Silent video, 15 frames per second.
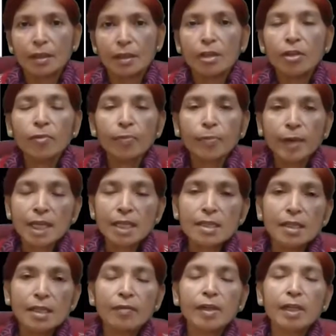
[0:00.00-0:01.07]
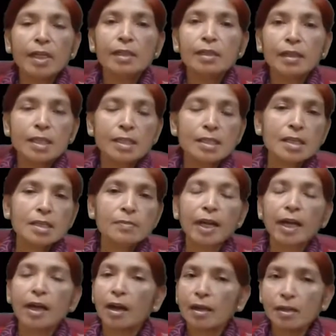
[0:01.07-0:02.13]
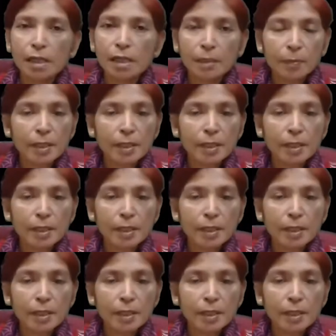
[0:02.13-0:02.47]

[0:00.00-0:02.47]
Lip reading: If price level increases by 100%,